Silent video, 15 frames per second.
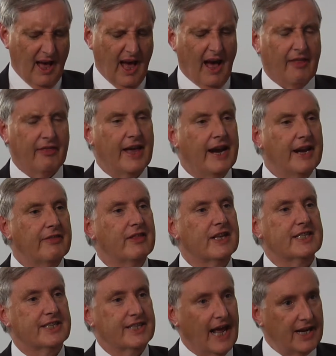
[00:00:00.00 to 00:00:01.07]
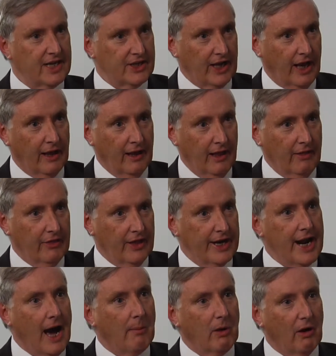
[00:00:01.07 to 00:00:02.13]
And then in the centre, the
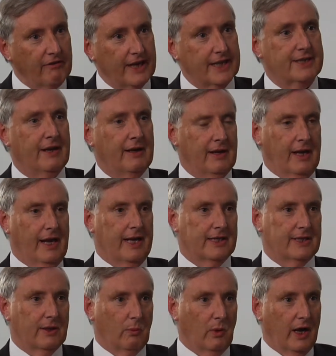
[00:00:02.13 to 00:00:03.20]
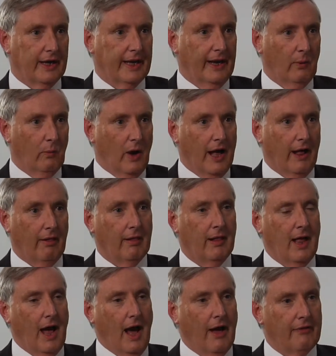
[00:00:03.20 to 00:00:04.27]
nub of it is the working well.
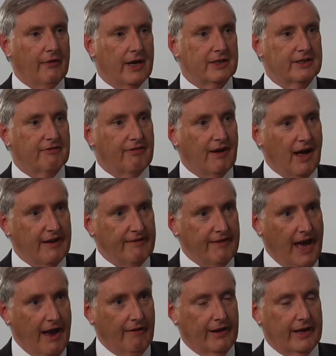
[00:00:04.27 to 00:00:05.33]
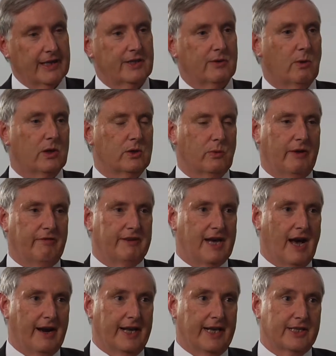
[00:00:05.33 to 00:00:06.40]
And those 5 areas, what we've
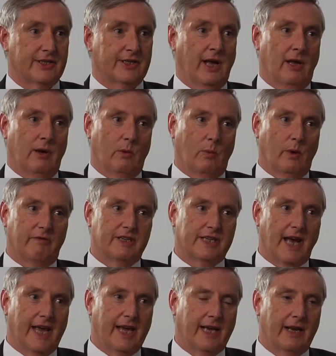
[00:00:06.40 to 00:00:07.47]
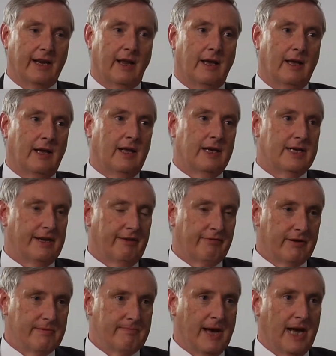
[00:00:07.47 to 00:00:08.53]
done is we've taken
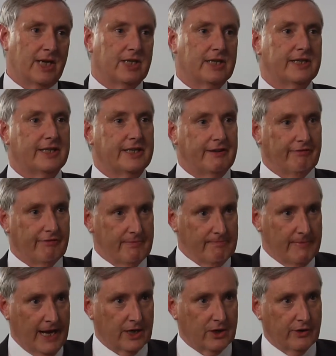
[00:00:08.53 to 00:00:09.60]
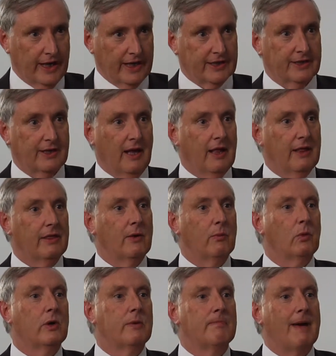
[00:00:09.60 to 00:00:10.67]
different measures, different metrics that
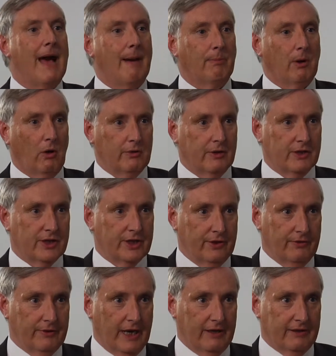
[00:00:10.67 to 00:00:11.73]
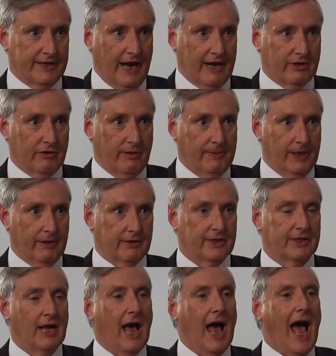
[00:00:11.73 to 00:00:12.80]
would map onto those
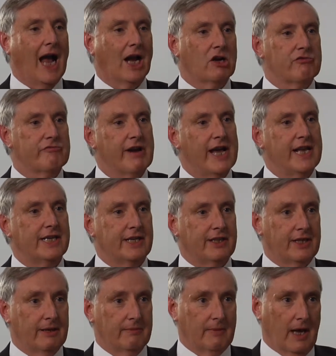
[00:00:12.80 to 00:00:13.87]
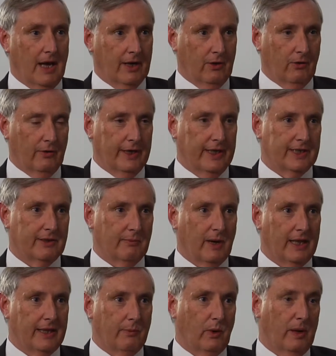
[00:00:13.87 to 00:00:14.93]
attributes and graded them according to
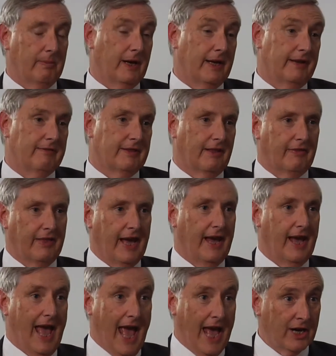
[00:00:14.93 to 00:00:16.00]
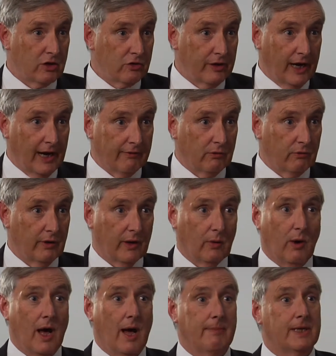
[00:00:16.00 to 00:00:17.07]
whether we believe that they're entry-level
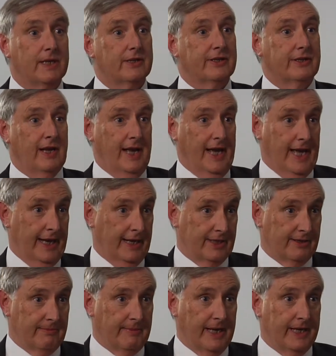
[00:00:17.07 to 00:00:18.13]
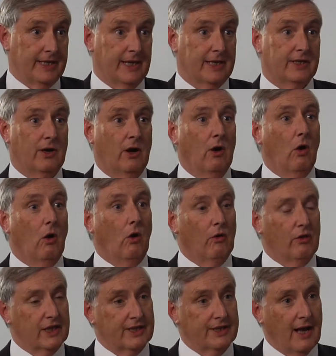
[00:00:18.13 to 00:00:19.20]
requirements, intermediate, or
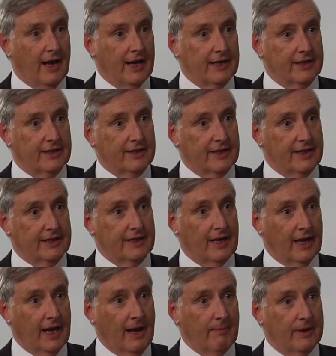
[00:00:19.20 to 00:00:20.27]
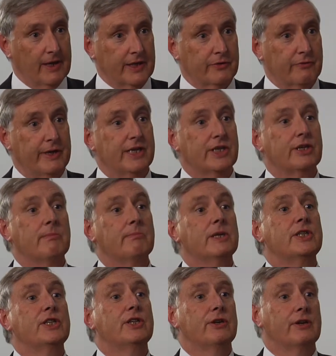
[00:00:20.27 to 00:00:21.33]
the signs that a company has reached a
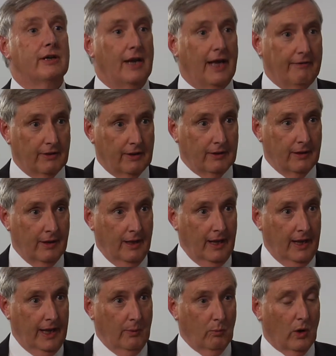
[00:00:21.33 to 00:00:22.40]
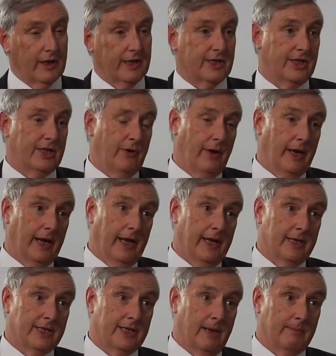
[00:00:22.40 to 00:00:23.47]
mature level in what it's doing
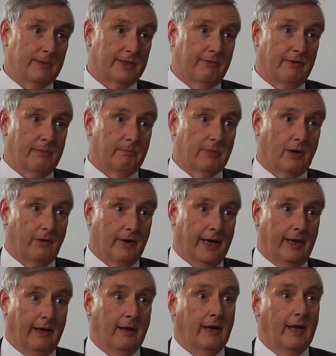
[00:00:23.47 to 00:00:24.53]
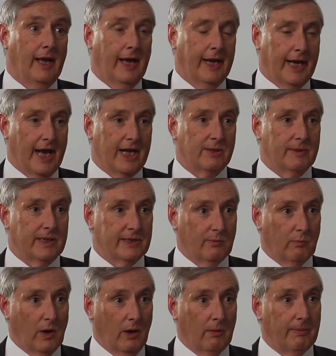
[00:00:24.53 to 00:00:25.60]
in terms of employee engagement
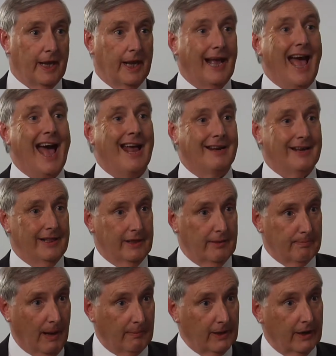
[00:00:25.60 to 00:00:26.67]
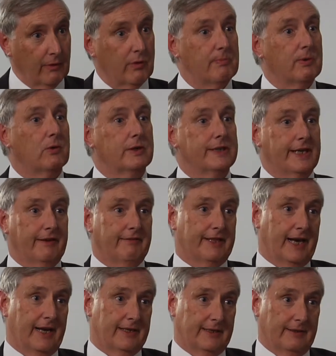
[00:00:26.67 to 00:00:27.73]
and well-being and in the public reporting of
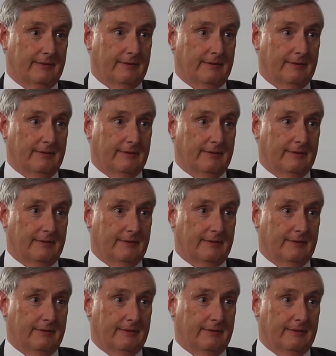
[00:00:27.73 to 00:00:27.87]
that.